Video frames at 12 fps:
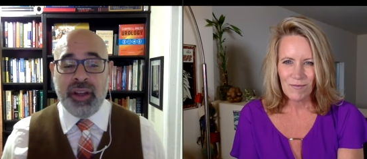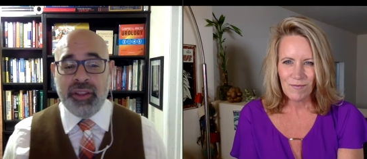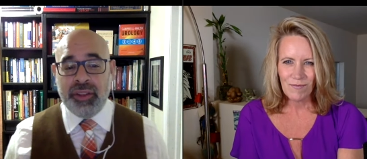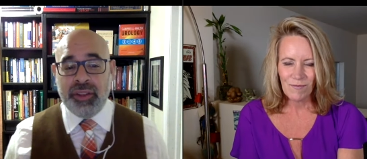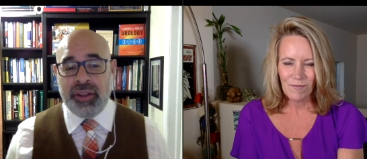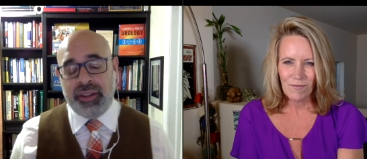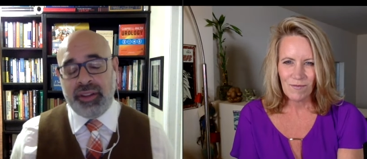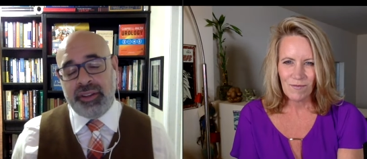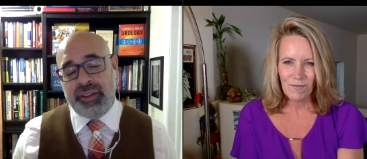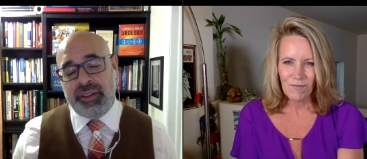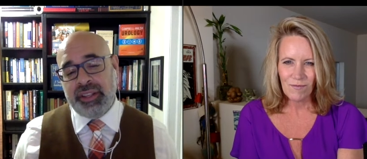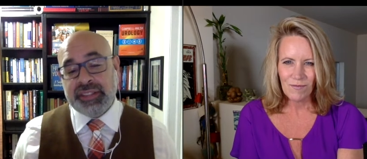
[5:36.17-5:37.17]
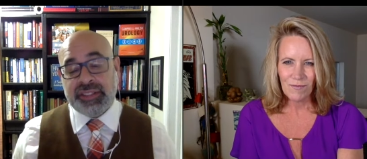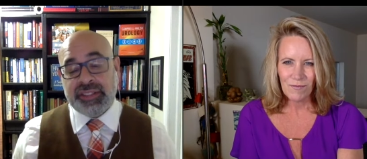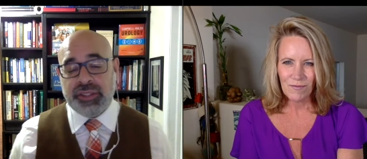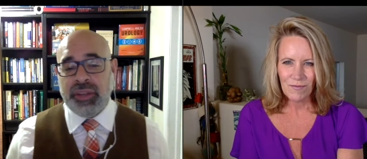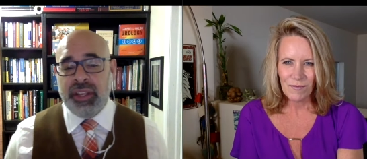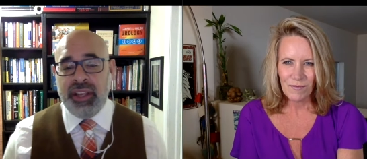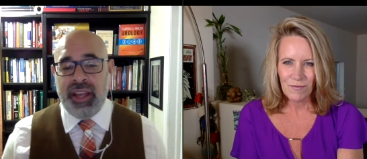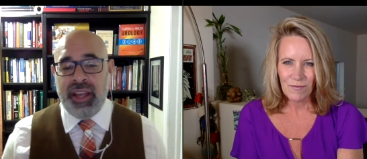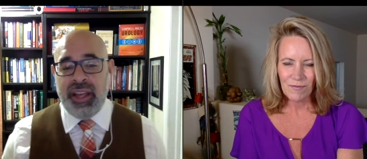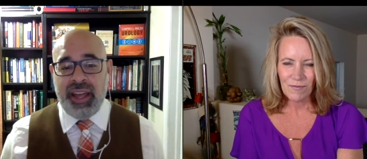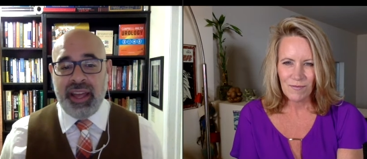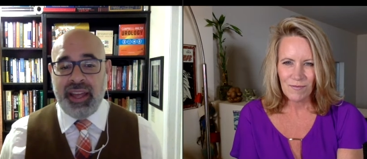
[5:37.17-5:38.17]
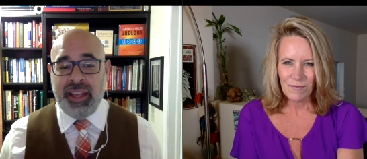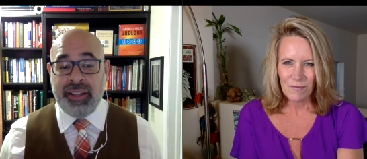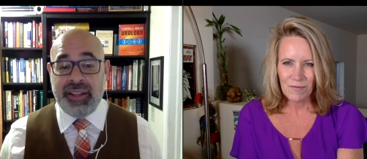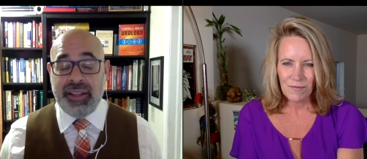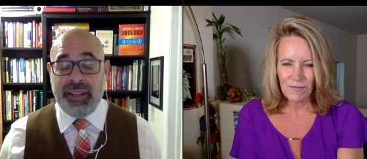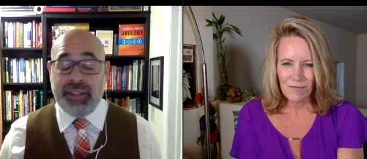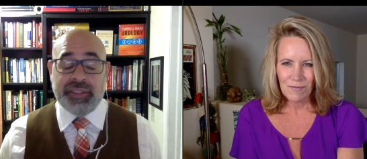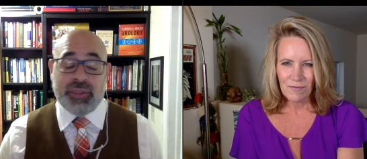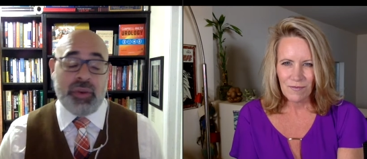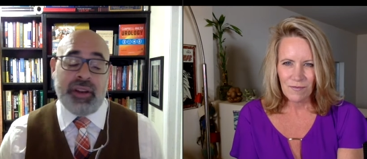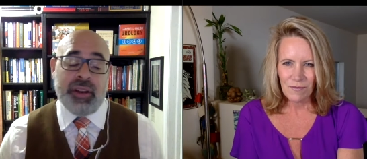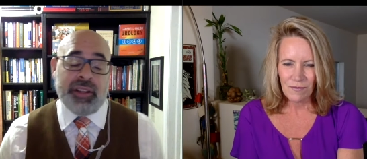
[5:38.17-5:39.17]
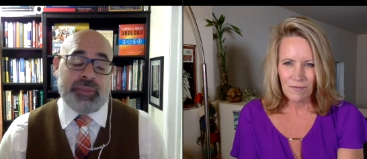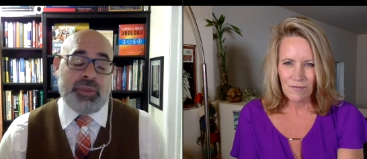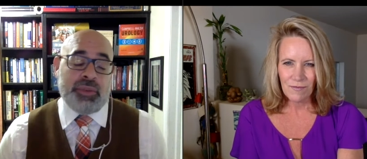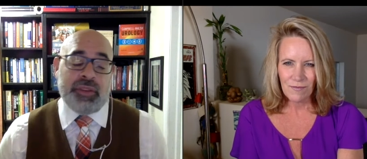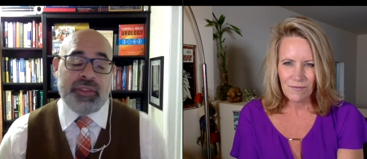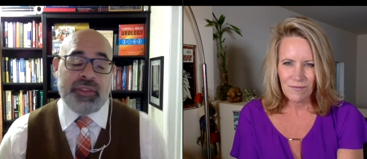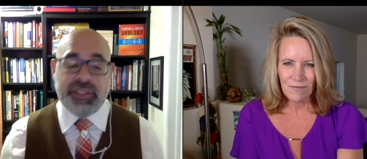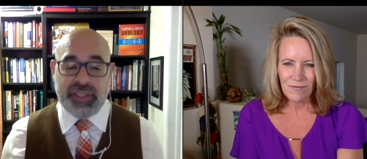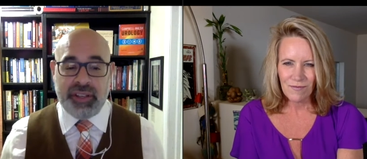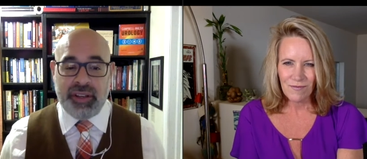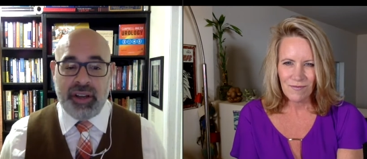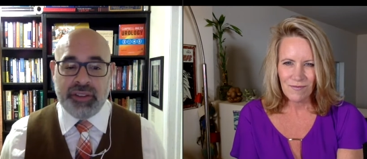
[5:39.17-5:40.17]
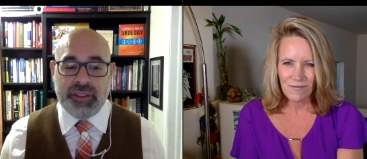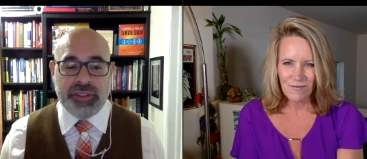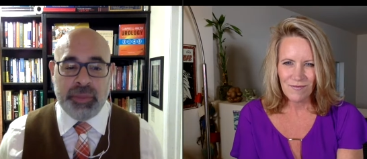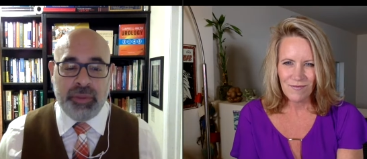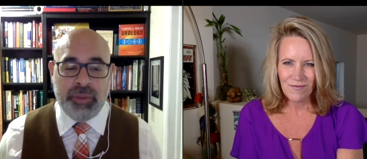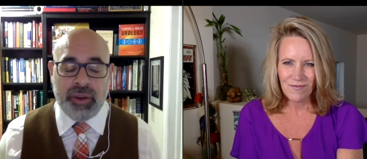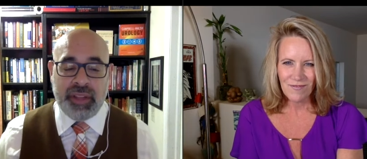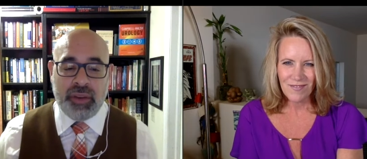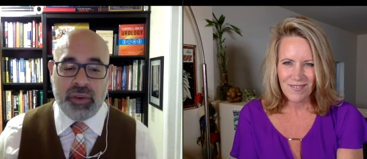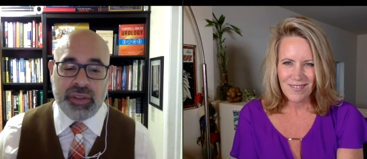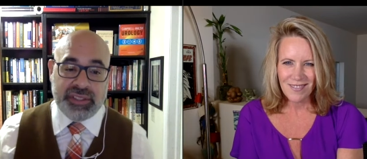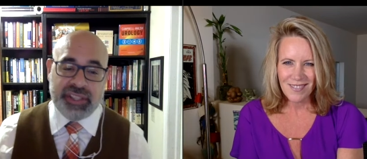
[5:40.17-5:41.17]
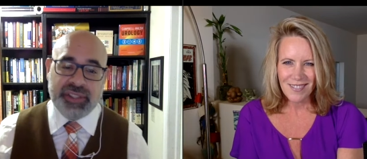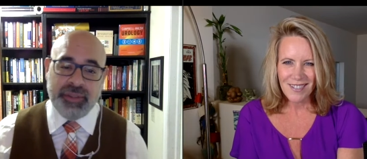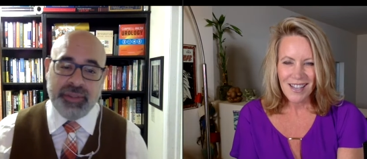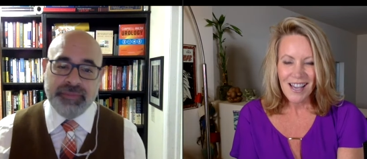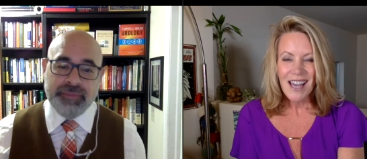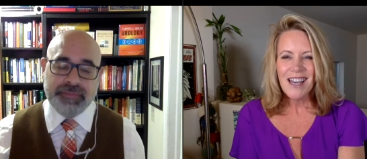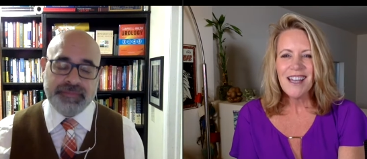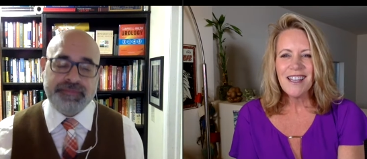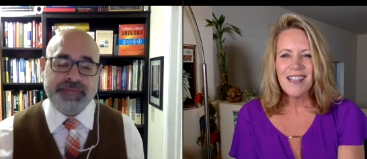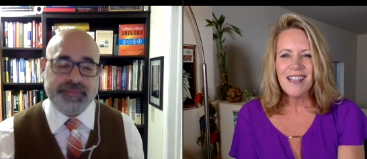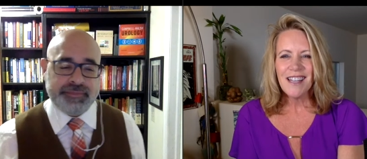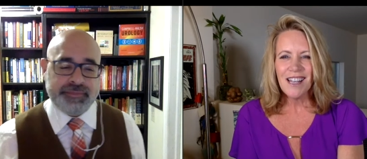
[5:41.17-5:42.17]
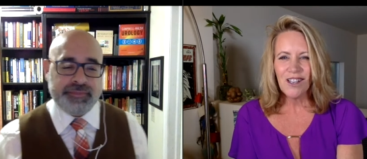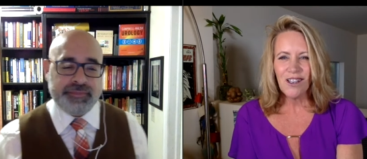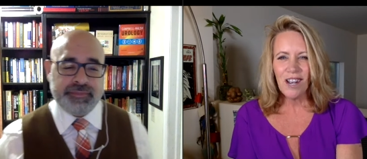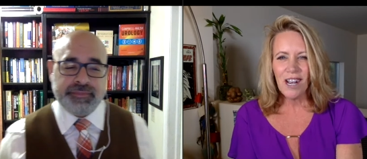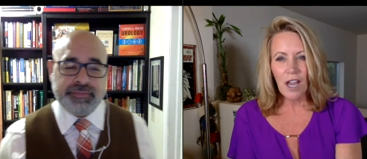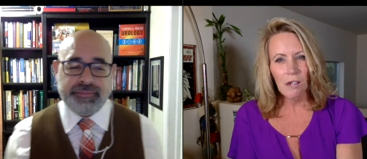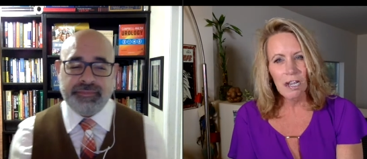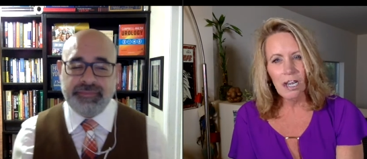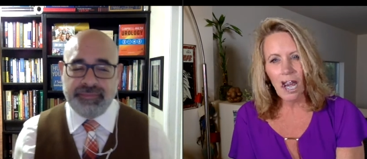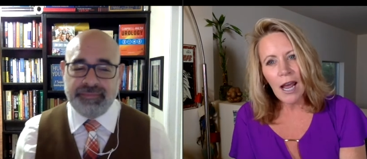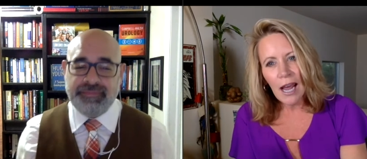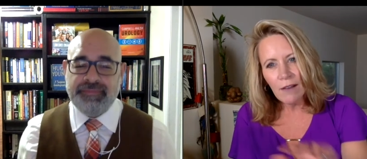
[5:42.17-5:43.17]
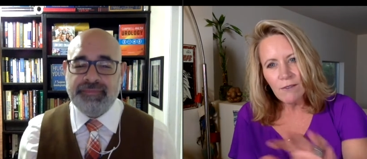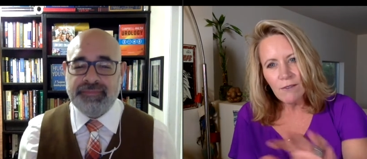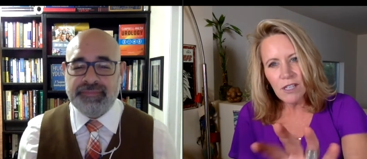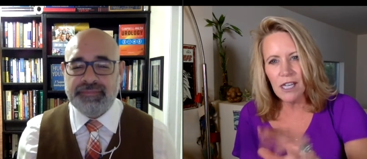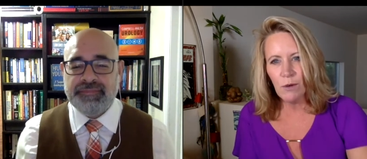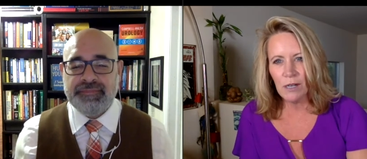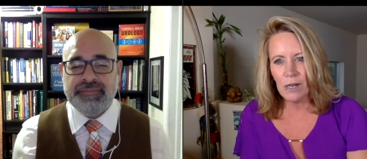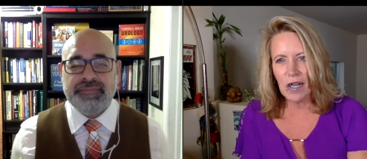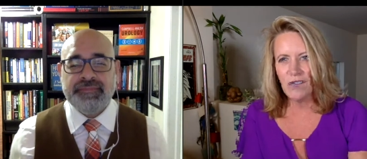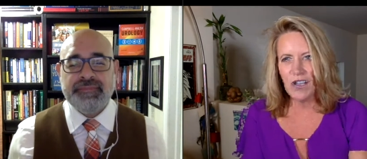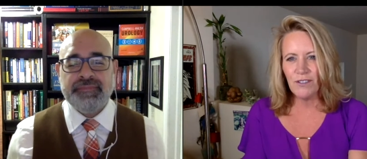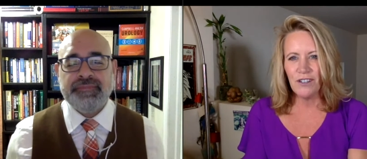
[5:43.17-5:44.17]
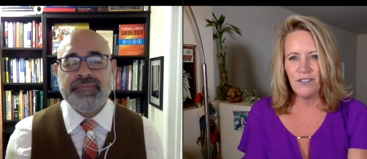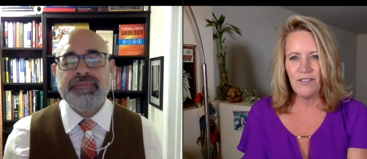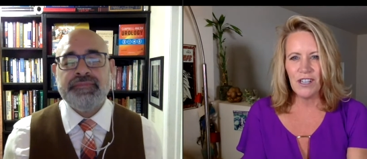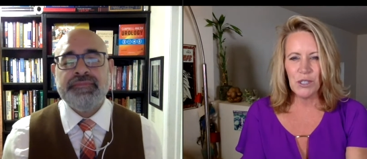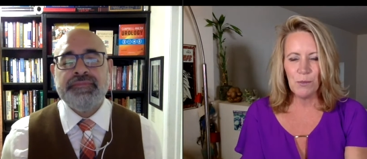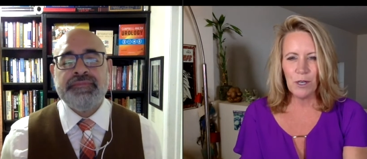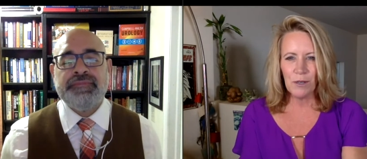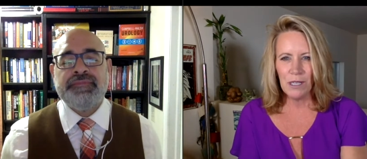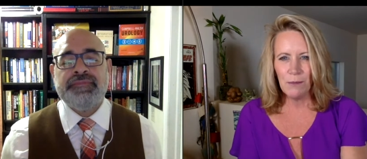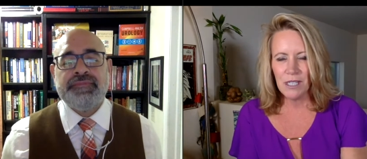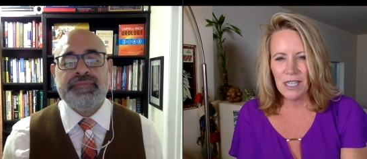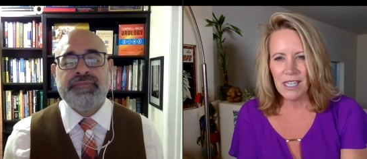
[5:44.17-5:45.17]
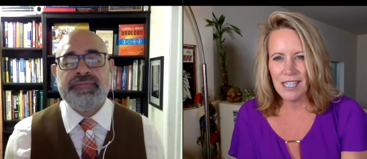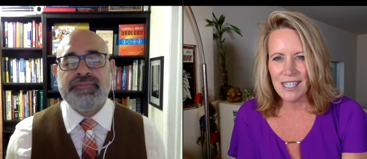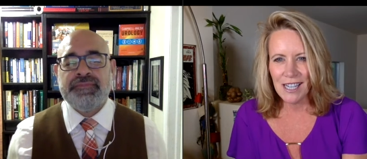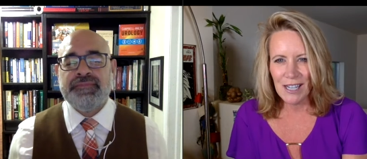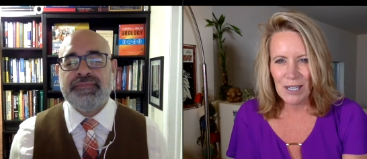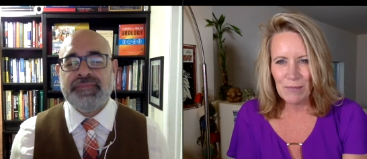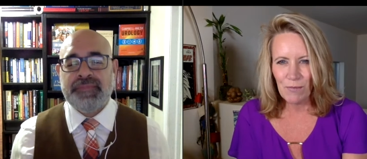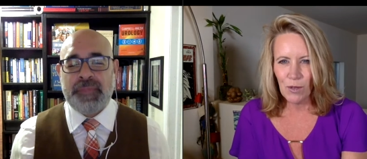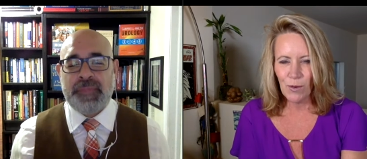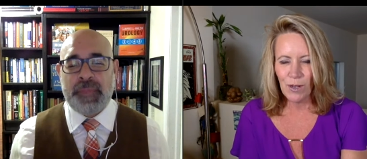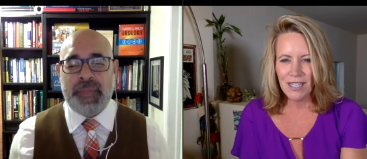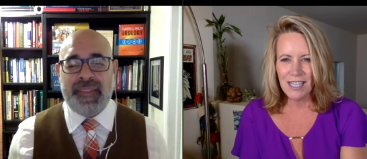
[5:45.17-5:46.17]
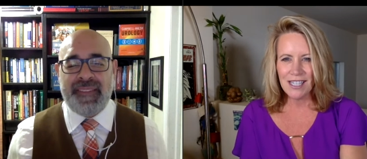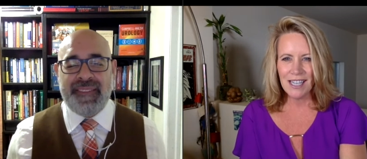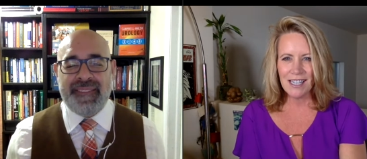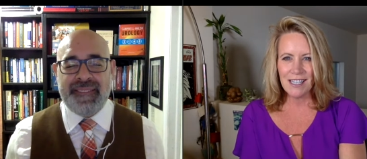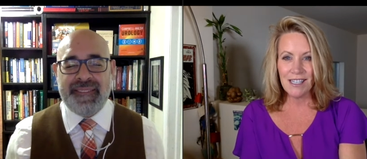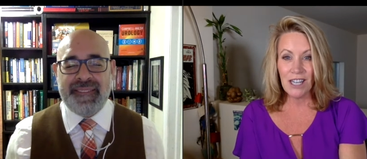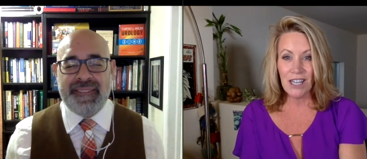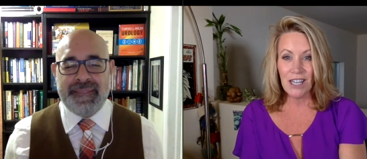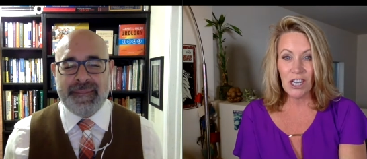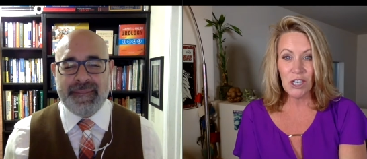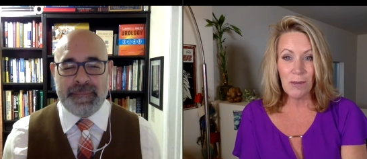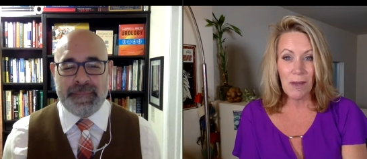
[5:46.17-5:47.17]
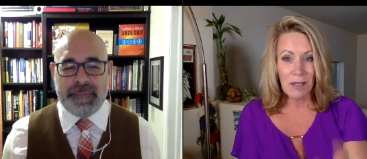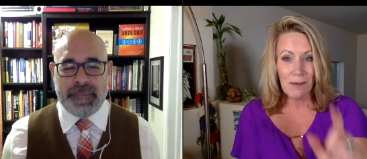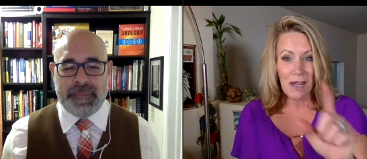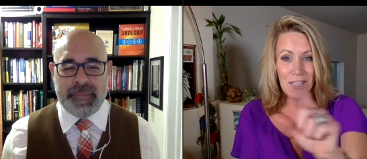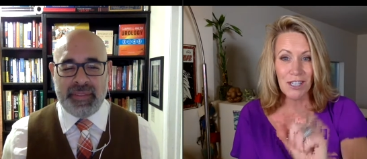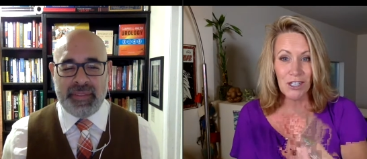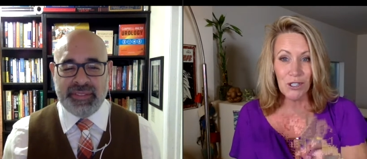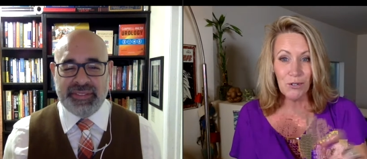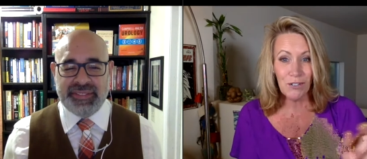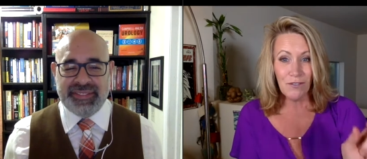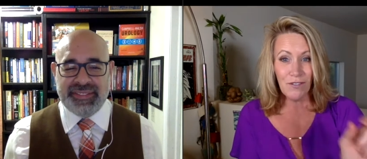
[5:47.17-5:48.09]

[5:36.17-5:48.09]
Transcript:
Speaker 1: the the institute, and it's quite it's a privilege and an honor to be part of that organization.
Speaker 2: That's great. I mean, I have to say, one of my favorite Facebook memes is um, the one that says naturopathic medicine doing